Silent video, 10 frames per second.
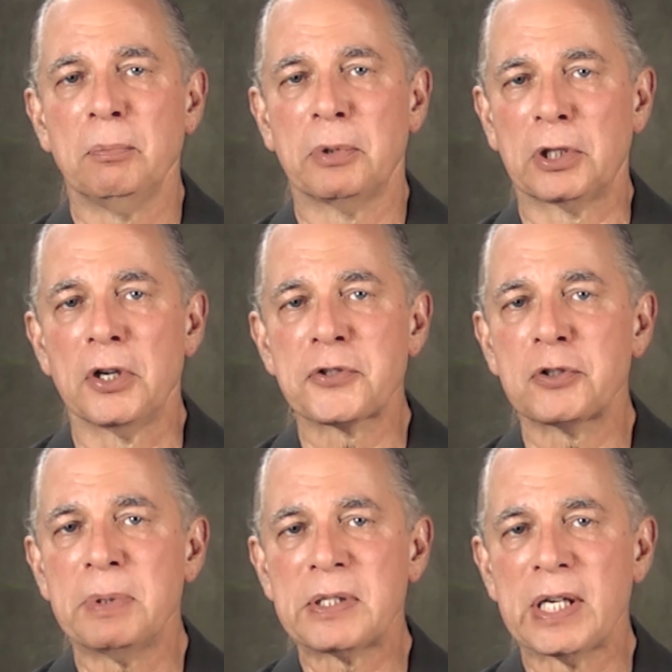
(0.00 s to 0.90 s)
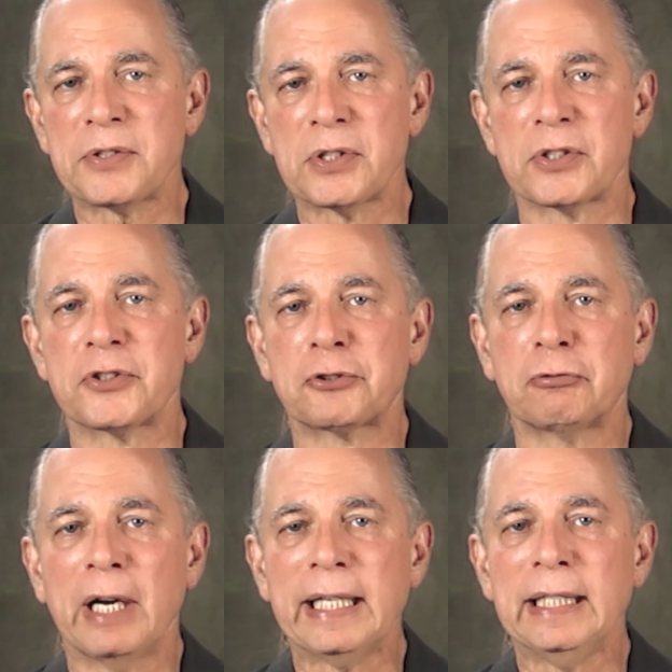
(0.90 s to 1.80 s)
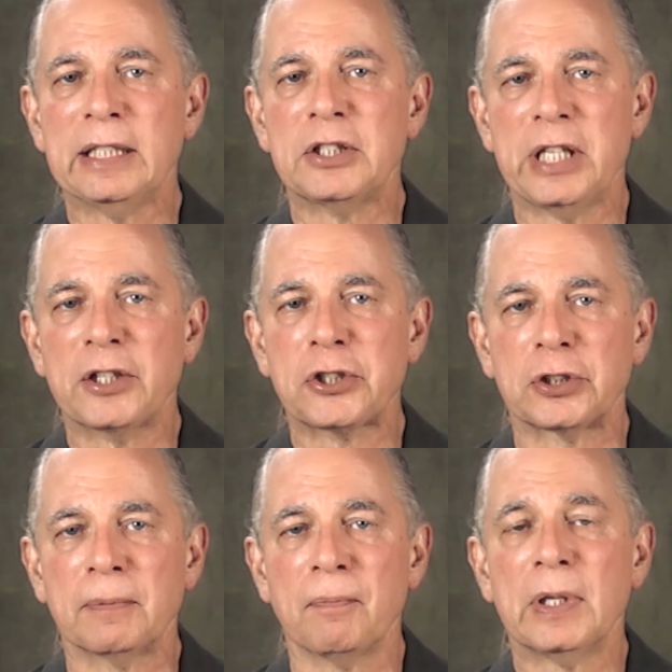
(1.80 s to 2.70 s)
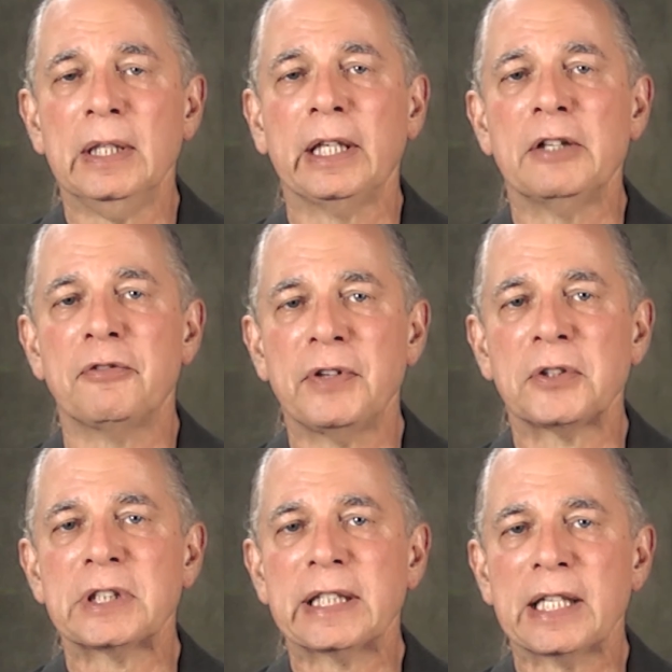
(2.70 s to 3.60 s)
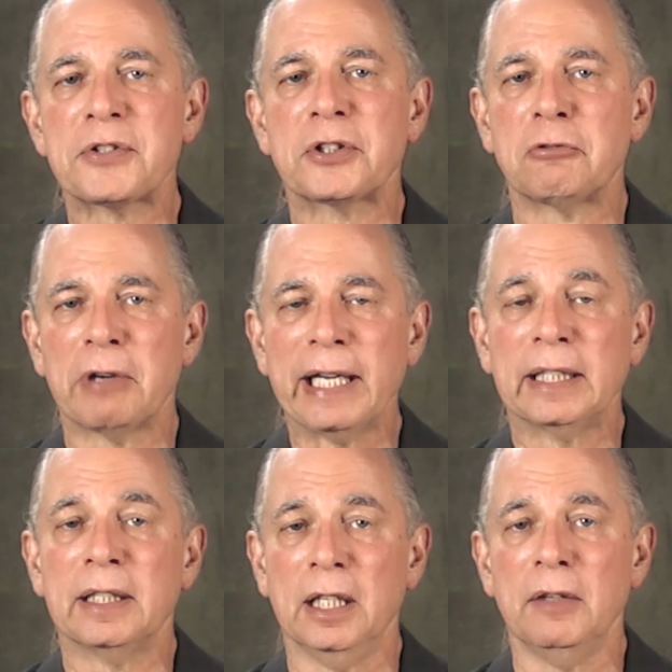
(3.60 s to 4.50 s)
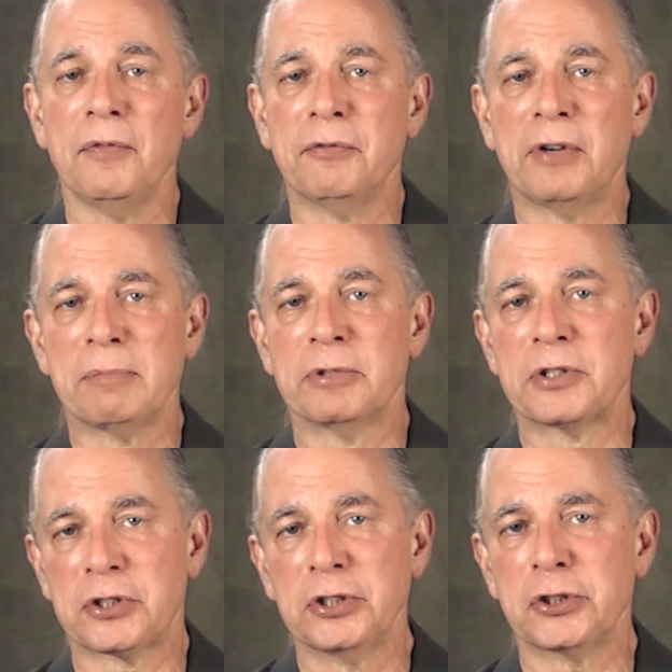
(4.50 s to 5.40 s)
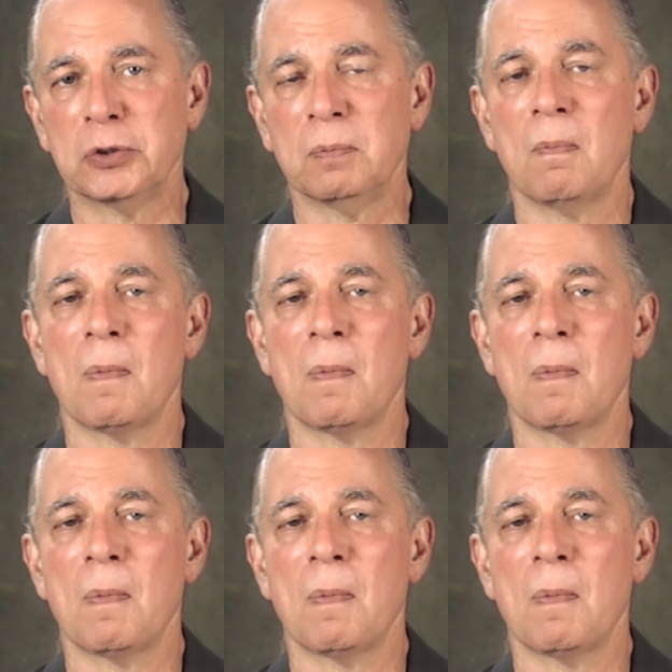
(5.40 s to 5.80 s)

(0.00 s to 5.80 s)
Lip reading: but also possesses a striated texture if felt against the grain of the fibrinous tissue.